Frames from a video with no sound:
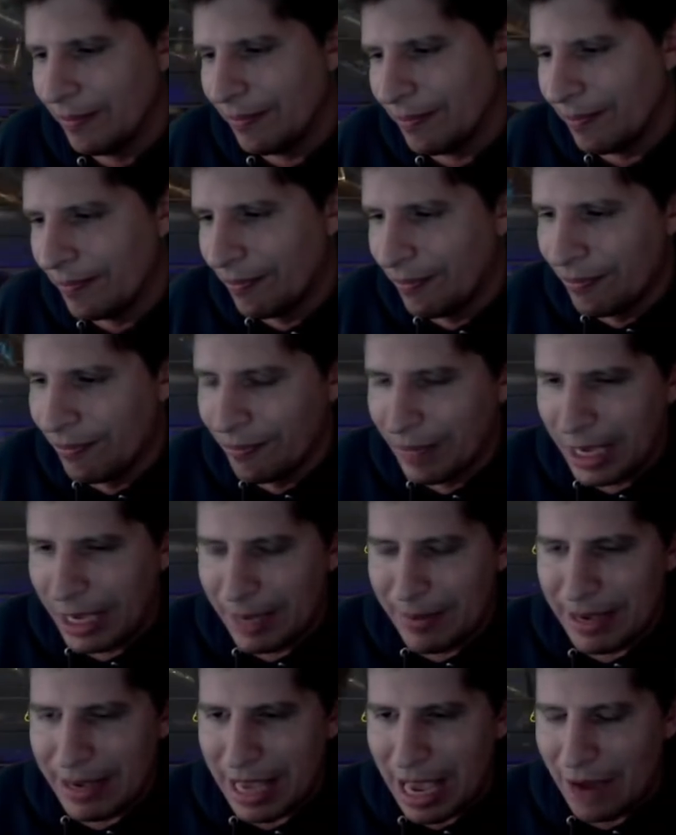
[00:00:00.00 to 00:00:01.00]

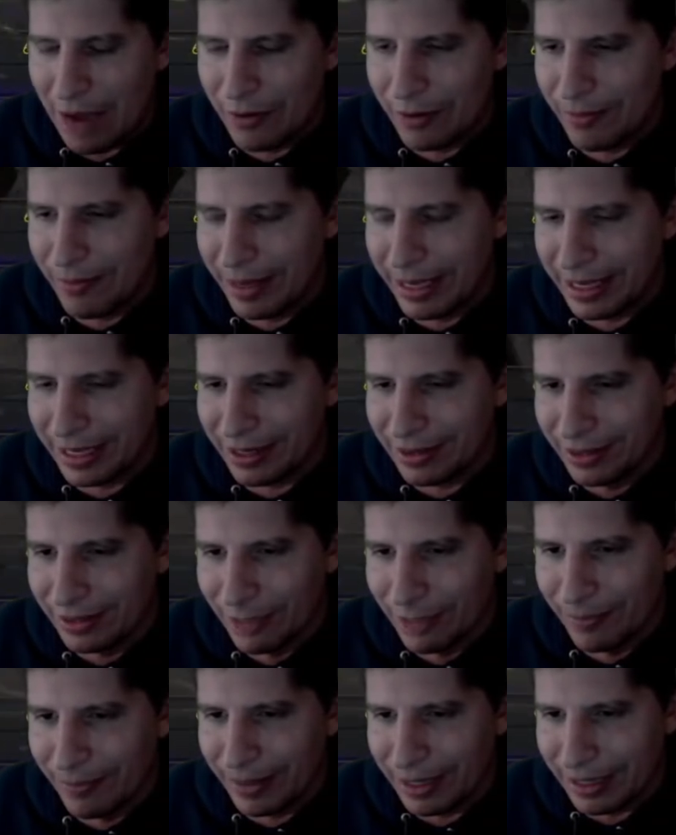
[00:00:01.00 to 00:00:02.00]
maybe I would make it a
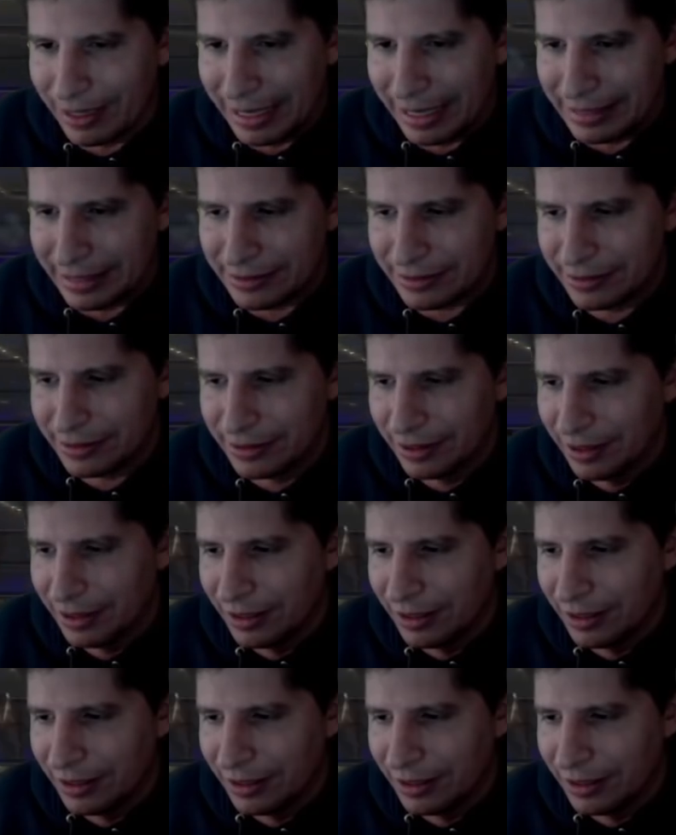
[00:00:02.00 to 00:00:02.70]
little bit less.